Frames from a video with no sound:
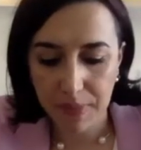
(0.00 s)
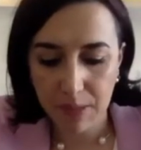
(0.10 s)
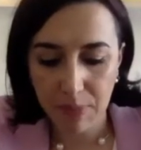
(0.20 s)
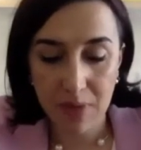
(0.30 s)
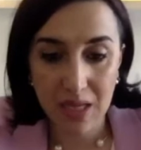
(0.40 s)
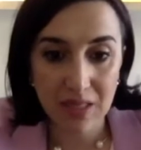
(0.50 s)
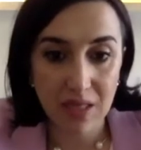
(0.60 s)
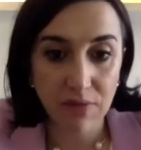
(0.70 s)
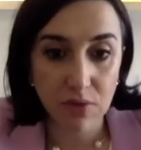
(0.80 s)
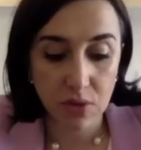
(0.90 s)
People can't
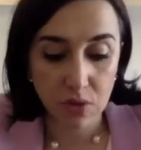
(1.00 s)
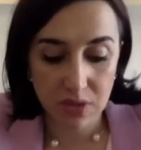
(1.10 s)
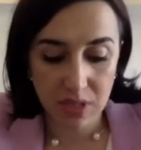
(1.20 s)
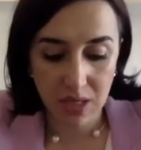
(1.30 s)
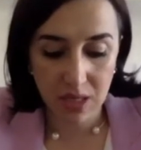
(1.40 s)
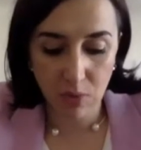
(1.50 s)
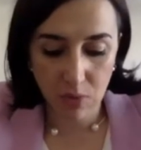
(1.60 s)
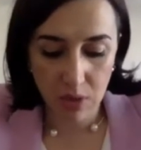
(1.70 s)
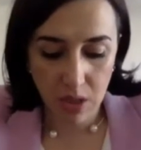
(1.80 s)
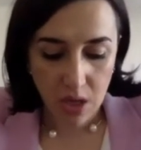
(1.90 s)
afford the goods
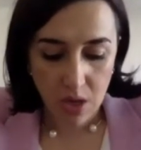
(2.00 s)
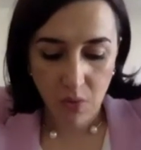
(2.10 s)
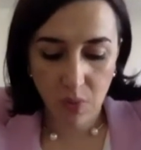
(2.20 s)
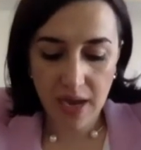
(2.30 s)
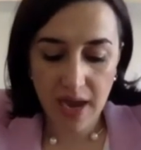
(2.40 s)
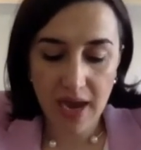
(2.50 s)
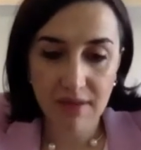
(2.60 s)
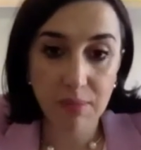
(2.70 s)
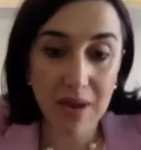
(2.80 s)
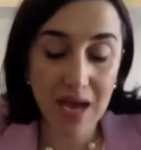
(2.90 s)
anymore. We have
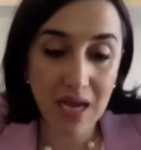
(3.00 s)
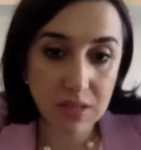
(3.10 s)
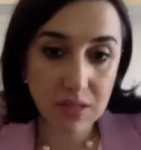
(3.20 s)
the blast